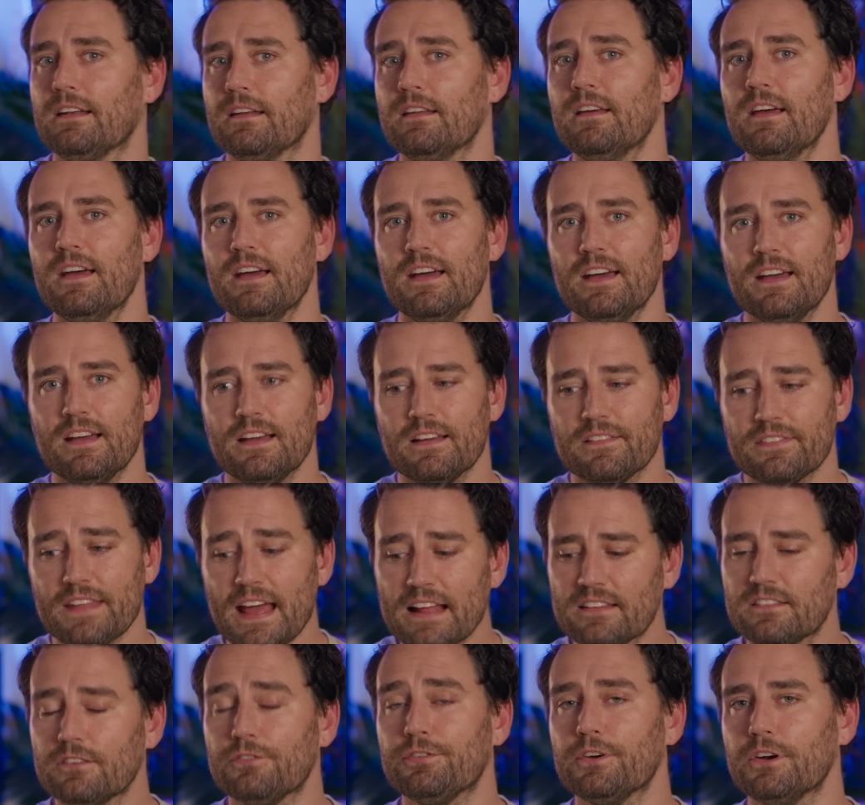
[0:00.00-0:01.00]
And
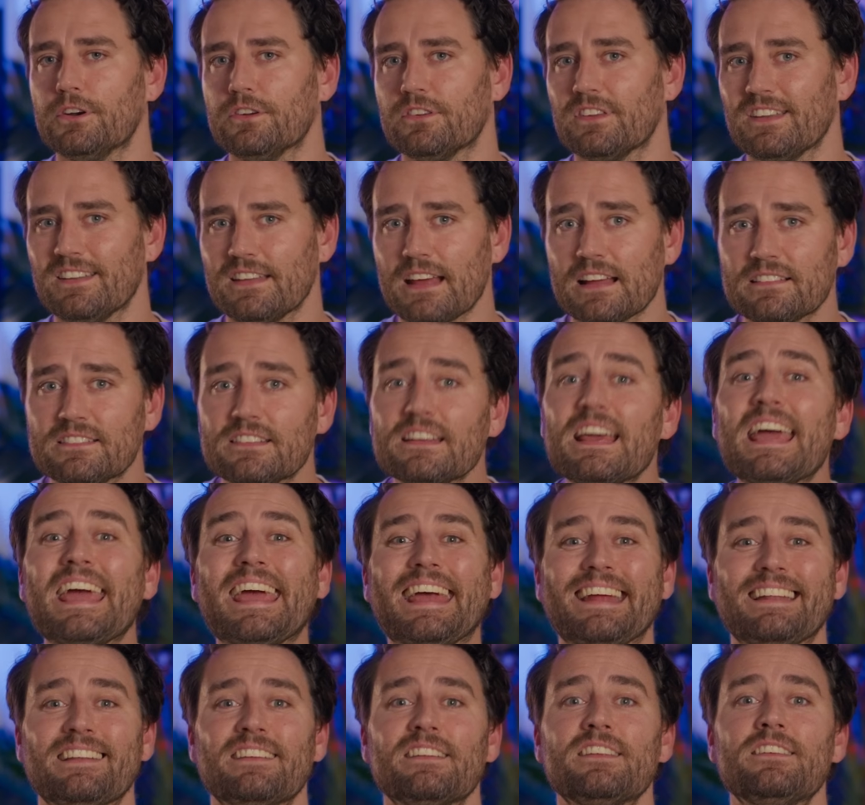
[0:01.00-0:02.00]
that's the first, and that's
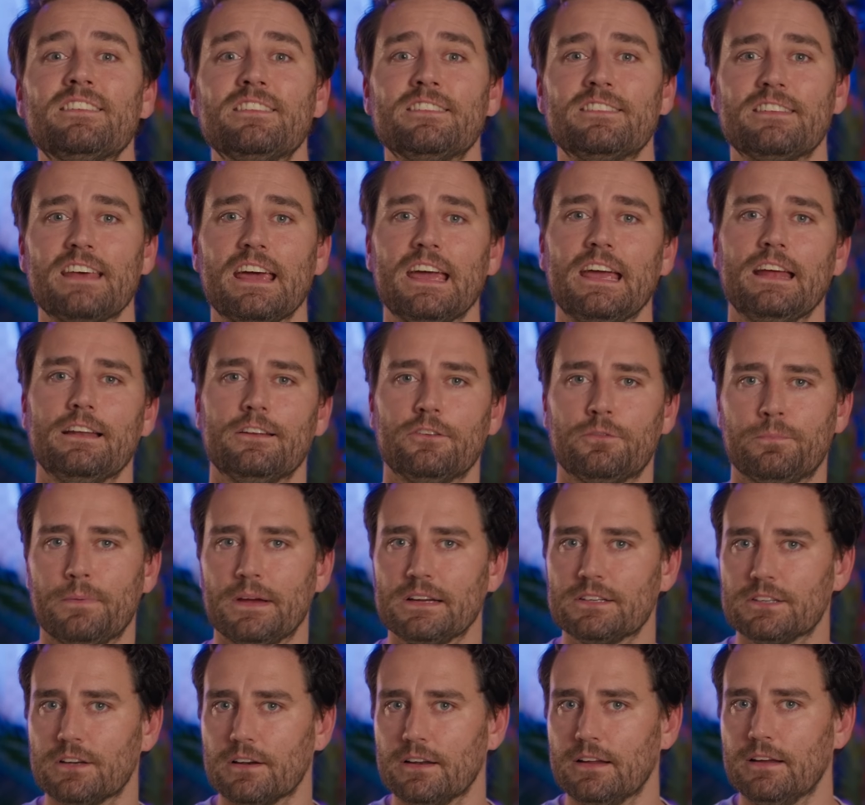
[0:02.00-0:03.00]
insane,
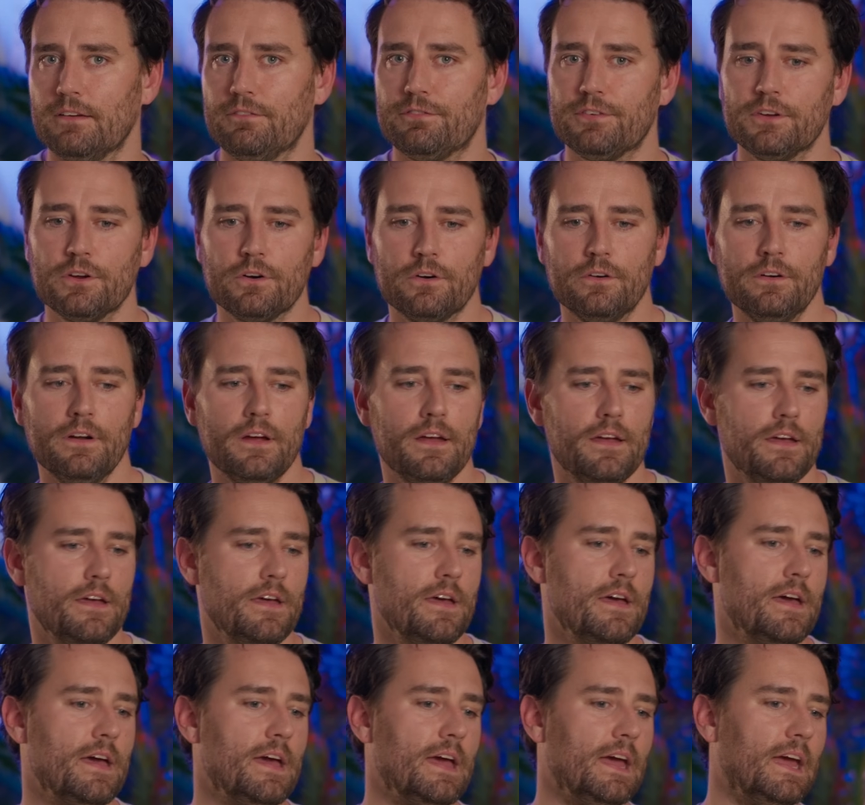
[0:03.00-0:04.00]
especially if you're
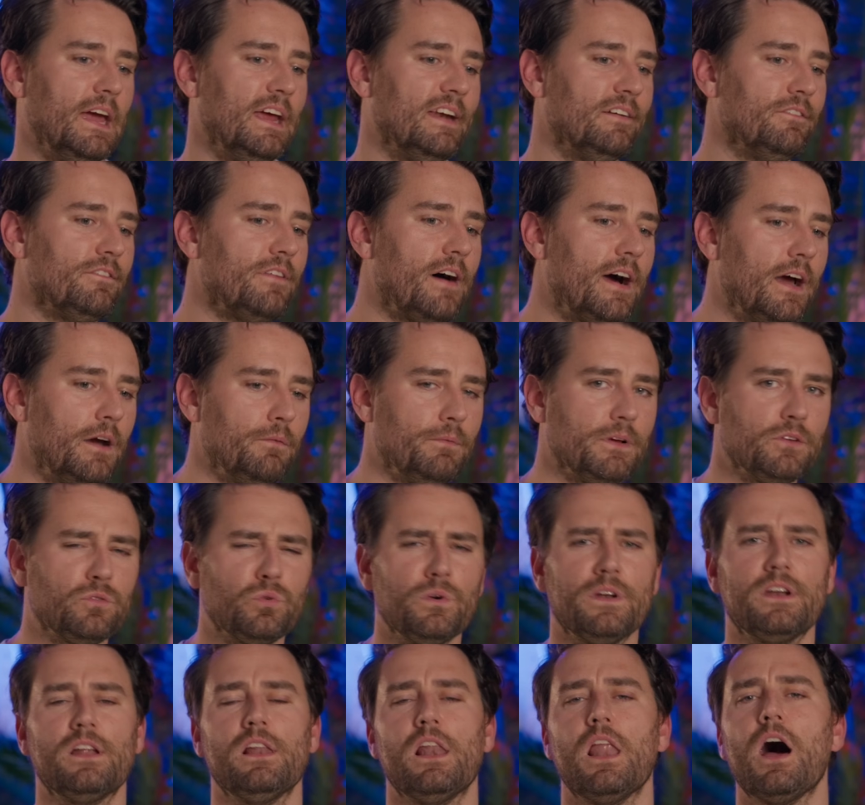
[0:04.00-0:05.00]
in environments
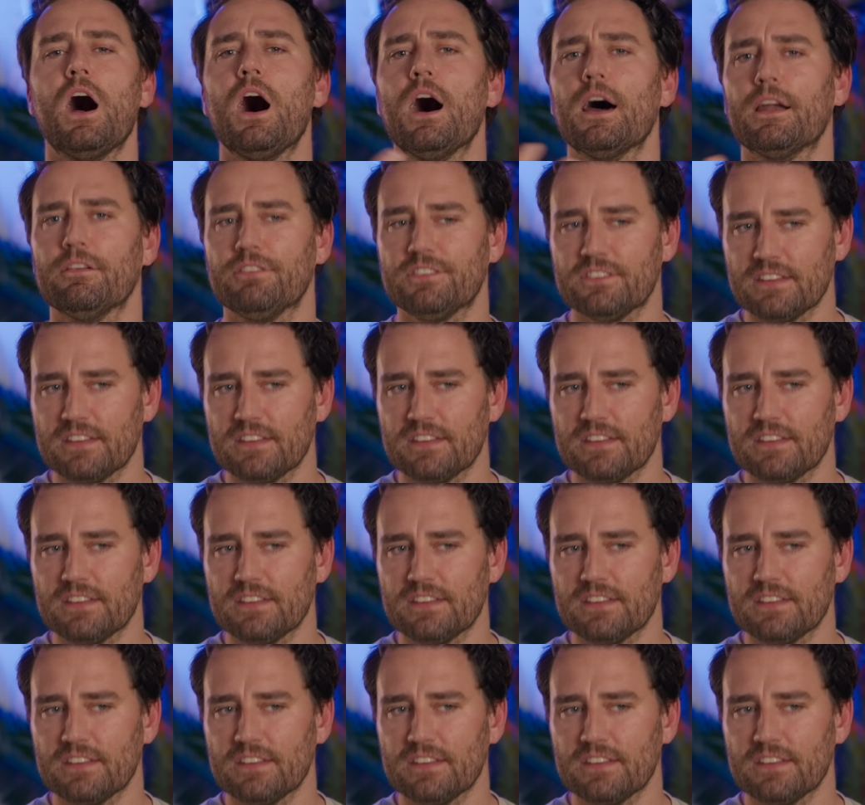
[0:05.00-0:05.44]
with a lot of